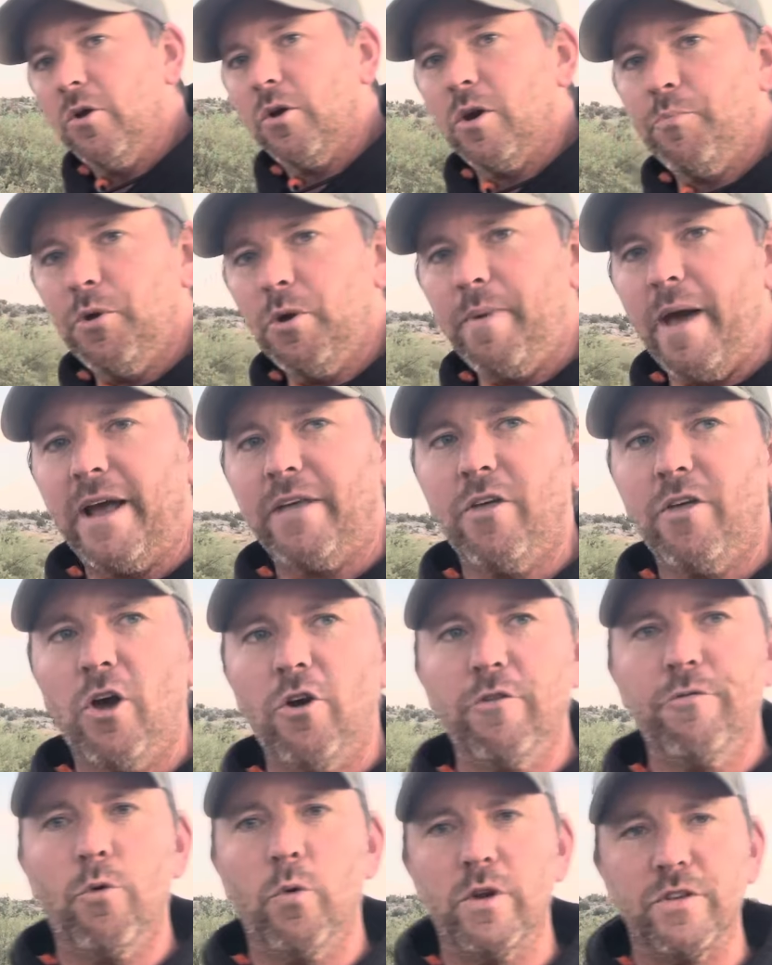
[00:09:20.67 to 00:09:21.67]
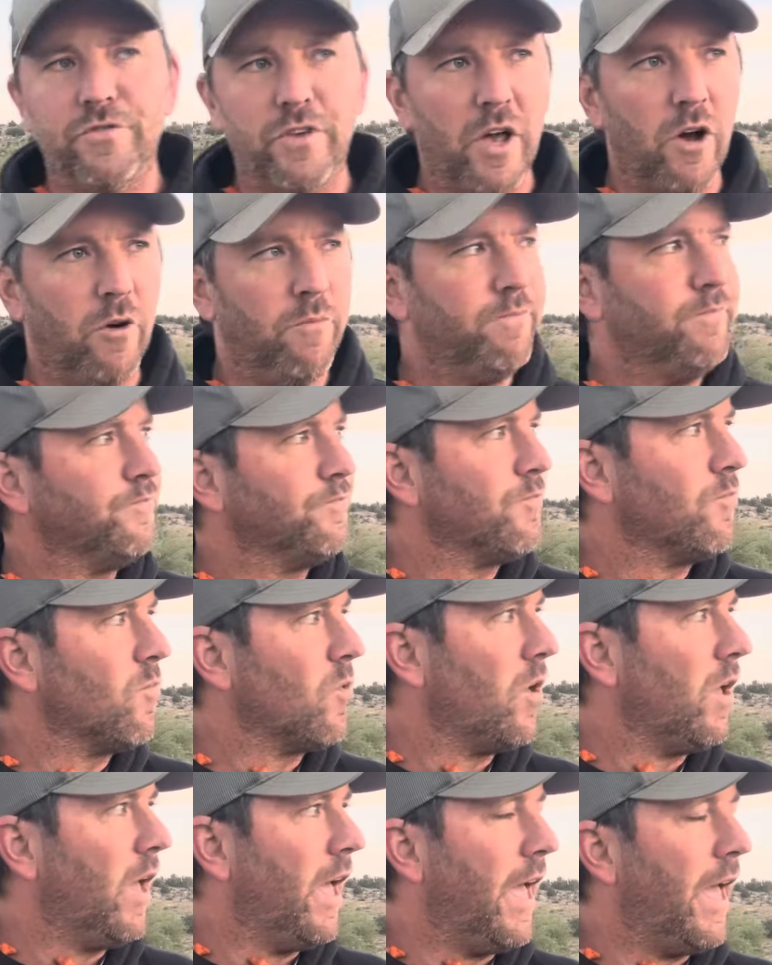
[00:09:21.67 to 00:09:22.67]
going to put it back in the 140 scale
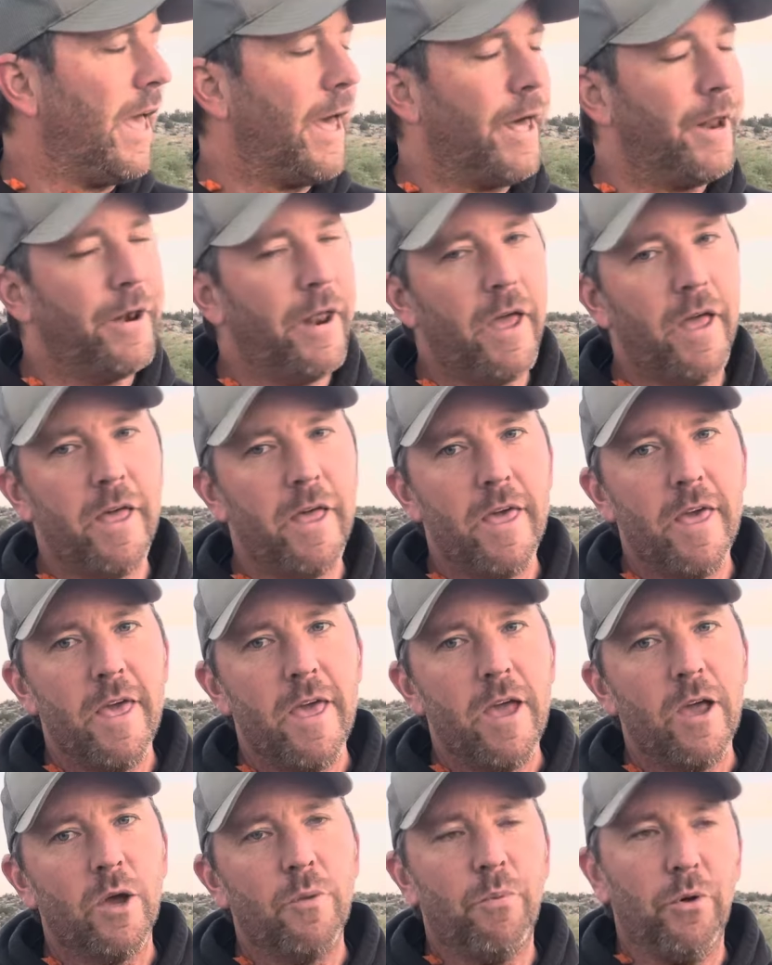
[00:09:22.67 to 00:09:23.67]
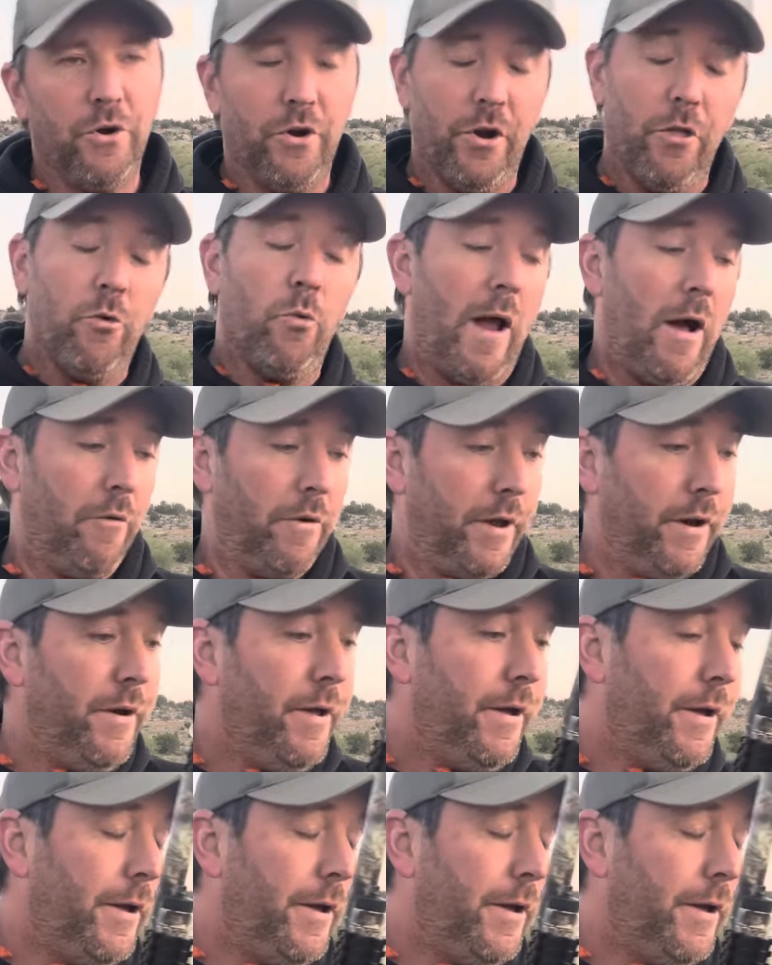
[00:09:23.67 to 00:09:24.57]
and put another round in.